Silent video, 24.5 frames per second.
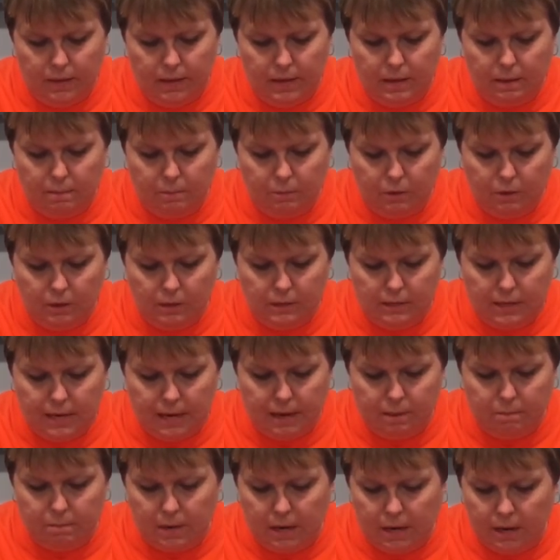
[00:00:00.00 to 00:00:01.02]
then I'm gonna
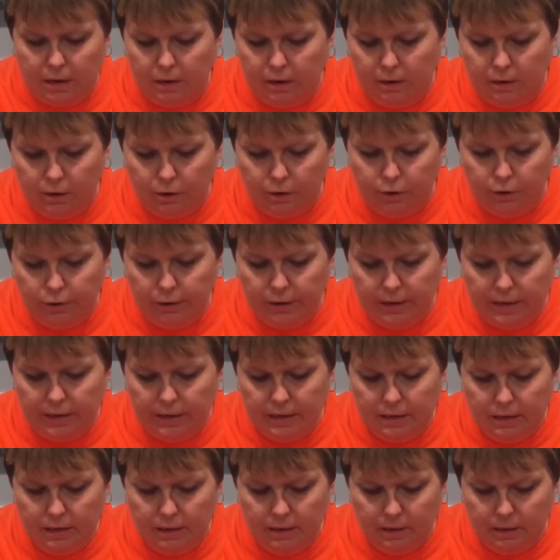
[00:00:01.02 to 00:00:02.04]
take my
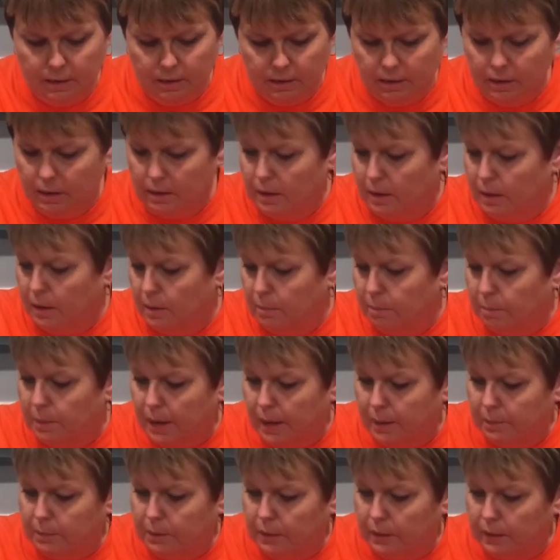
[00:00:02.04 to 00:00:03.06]
green
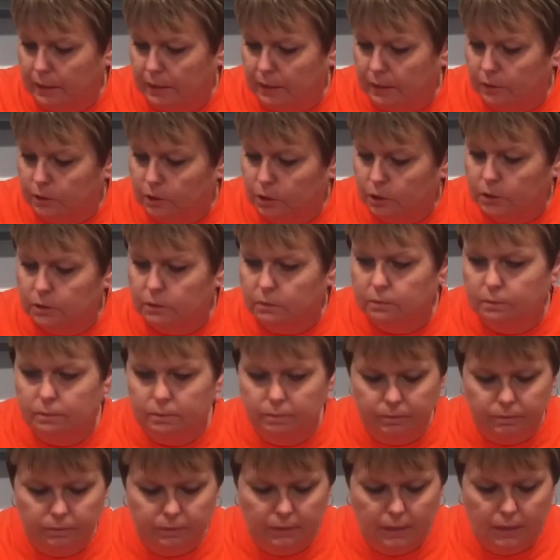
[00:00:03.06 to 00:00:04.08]
pipe cleaners
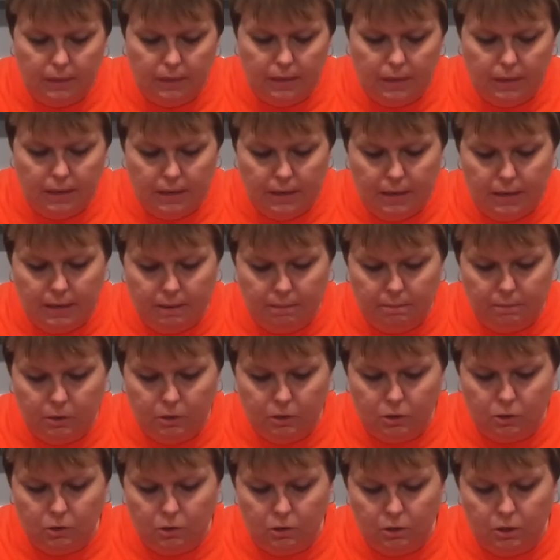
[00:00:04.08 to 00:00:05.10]
and I'm
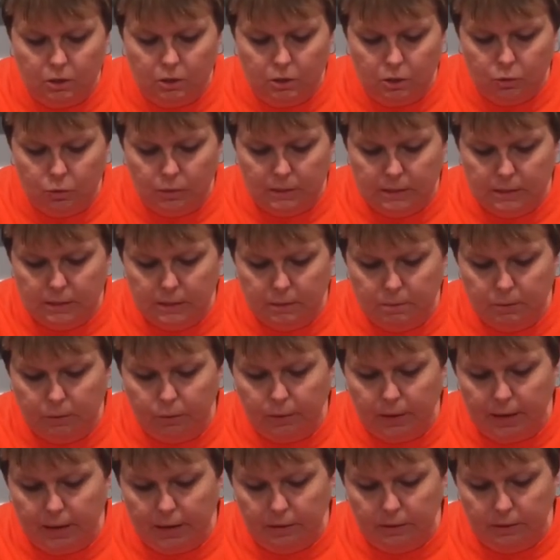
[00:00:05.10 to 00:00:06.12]
just gonna twist them
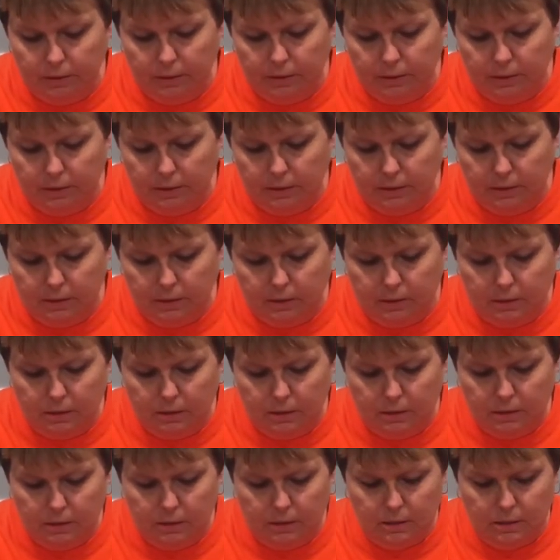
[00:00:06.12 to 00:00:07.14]
around
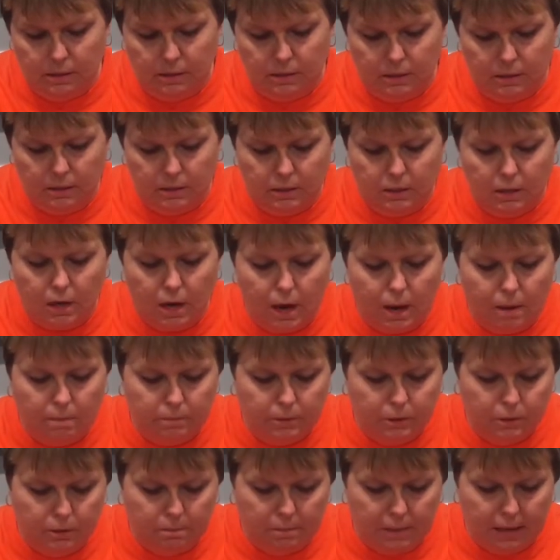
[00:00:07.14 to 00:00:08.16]
the
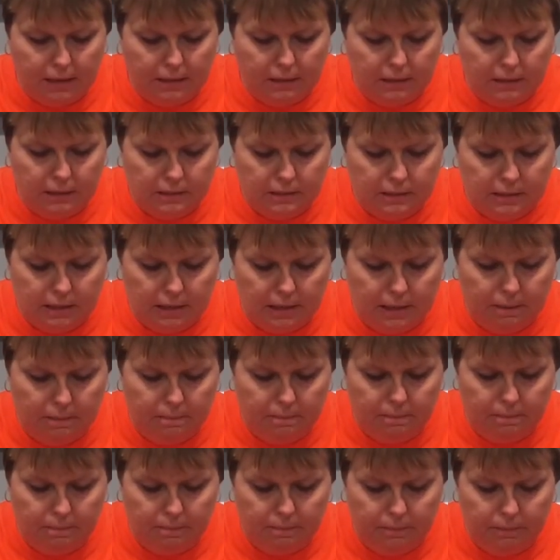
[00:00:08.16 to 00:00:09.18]
top to make the
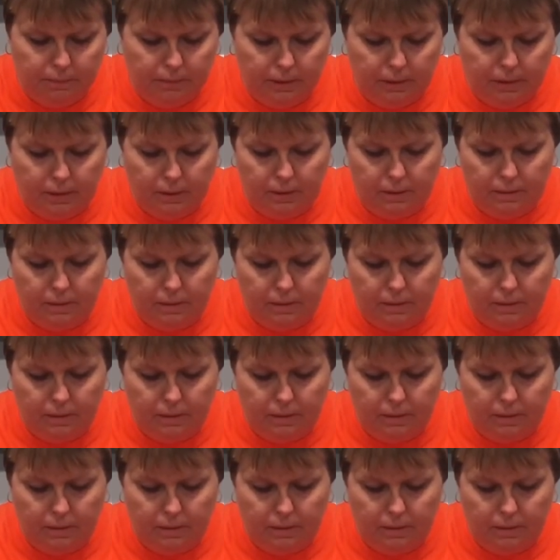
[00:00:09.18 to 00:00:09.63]
stem.